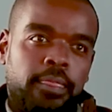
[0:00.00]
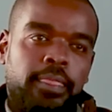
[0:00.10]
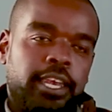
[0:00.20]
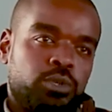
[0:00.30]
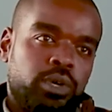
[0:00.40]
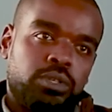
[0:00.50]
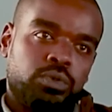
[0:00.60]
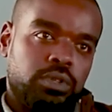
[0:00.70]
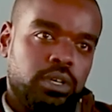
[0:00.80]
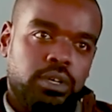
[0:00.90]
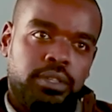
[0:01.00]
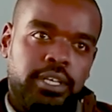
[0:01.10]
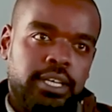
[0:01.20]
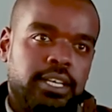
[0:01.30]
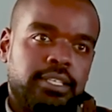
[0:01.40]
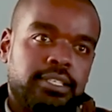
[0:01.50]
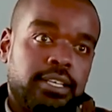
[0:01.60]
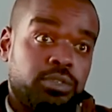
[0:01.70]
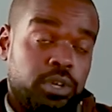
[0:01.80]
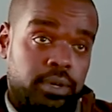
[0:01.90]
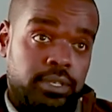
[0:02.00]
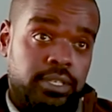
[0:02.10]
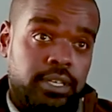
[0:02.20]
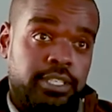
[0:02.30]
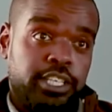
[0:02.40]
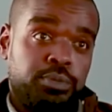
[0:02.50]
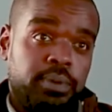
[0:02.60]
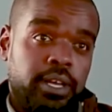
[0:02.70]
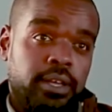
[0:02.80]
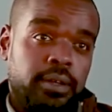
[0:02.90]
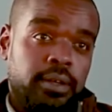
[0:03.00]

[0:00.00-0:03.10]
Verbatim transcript: Then it went through the theaters as a, script, as a stage play,